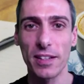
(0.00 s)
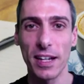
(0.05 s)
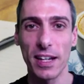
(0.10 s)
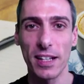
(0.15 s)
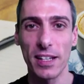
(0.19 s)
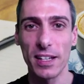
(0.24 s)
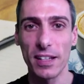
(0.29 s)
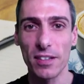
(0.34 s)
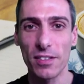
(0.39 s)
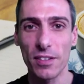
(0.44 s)

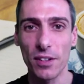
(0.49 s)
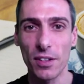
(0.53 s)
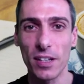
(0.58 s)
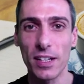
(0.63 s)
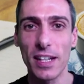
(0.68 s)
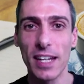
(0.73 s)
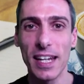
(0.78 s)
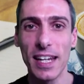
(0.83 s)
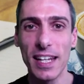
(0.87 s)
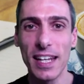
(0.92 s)
technique. So you're
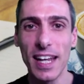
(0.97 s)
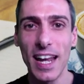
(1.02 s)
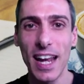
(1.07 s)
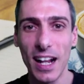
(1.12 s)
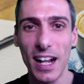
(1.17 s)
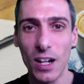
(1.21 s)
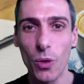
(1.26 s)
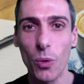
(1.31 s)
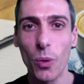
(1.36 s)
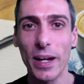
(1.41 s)
going to
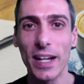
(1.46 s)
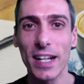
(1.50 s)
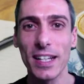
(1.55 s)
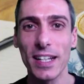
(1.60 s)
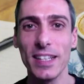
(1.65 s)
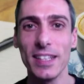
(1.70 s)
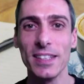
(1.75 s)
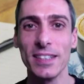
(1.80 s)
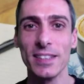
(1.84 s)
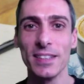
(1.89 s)
inhale
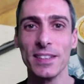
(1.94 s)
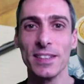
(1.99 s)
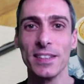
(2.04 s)
quickly